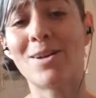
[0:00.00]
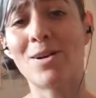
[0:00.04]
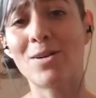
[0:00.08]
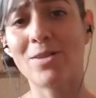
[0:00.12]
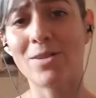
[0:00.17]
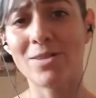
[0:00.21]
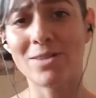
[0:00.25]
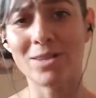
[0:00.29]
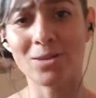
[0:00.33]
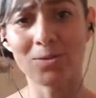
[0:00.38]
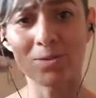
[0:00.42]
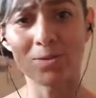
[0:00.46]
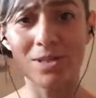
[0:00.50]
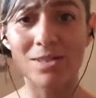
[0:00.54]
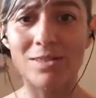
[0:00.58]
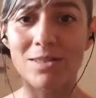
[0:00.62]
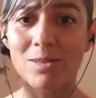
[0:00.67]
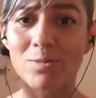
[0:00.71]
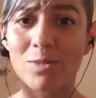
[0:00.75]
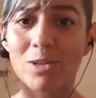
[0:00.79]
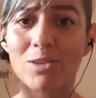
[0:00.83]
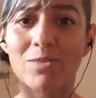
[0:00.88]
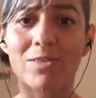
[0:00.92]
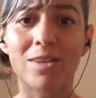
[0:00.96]
all the
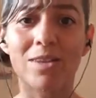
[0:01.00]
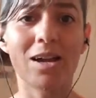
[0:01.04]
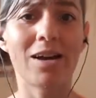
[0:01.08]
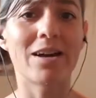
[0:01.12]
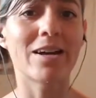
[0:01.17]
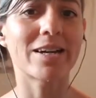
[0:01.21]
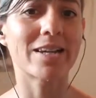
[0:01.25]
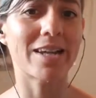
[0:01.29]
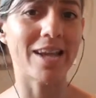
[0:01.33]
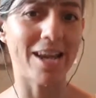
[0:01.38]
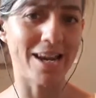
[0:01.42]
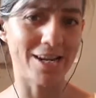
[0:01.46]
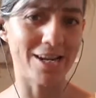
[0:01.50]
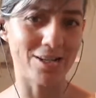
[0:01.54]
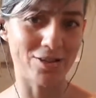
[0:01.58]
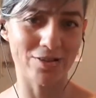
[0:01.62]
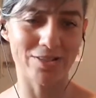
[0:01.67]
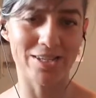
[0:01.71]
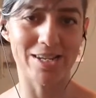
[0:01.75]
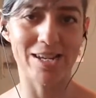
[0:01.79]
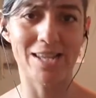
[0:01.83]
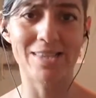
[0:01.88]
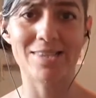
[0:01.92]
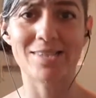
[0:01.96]
wisdom of the
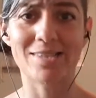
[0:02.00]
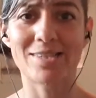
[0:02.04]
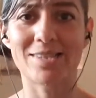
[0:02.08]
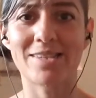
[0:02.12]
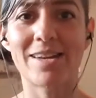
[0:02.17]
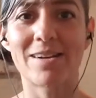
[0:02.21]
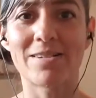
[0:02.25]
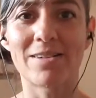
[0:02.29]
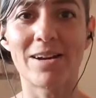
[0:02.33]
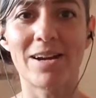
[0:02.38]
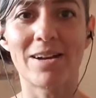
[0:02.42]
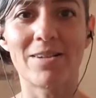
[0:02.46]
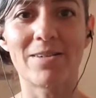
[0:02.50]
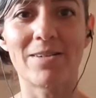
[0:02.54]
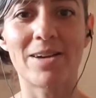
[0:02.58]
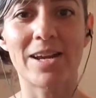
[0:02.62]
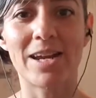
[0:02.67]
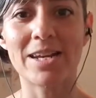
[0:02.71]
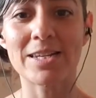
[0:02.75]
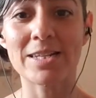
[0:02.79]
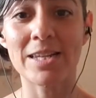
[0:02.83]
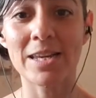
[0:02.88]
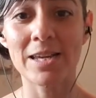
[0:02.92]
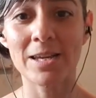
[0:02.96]
archangels and etc.,
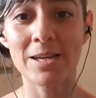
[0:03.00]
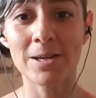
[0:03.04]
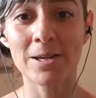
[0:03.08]
right?